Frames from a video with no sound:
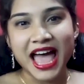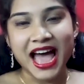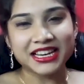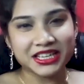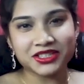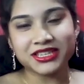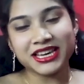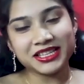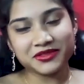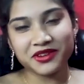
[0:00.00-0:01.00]
And in
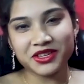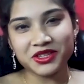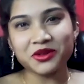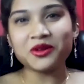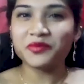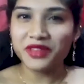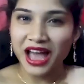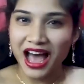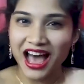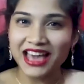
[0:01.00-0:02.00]
today's video,
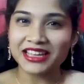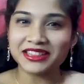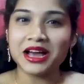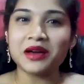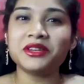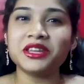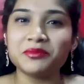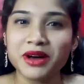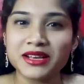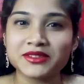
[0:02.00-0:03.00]
I,
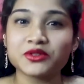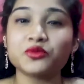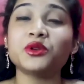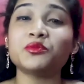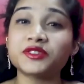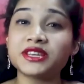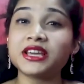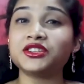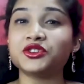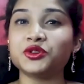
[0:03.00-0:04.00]
Damini Basu, will
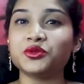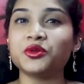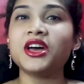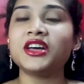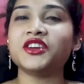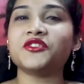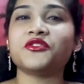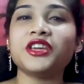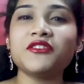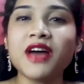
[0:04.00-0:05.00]
present to you the
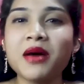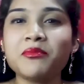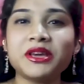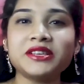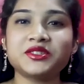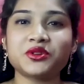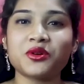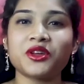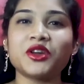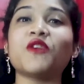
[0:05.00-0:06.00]
revamping
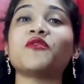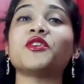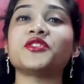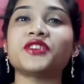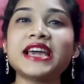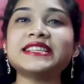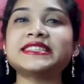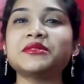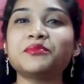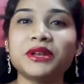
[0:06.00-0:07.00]
story of a
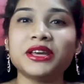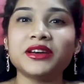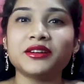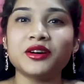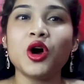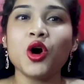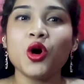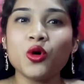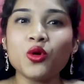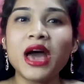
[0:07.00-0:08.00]
rising player
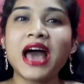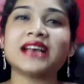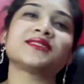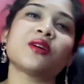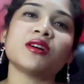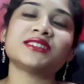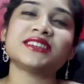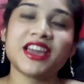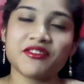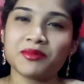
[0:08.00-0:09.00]
who has
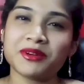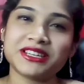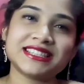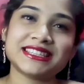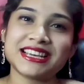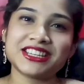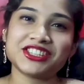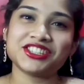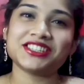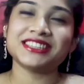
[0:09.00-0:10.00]
caught everybody's
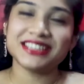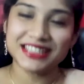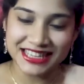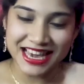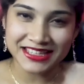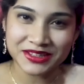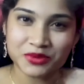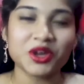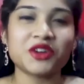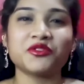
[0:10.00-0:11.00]
attention.
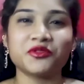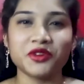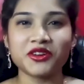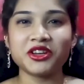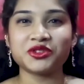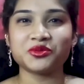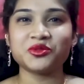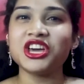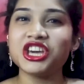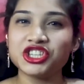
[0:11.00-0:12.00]
Yes, we are referring
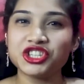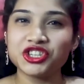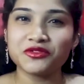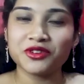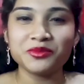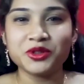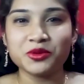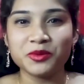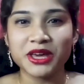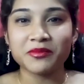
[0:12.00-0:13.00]
to Shivam
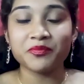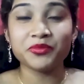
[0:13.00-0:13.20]
Dube.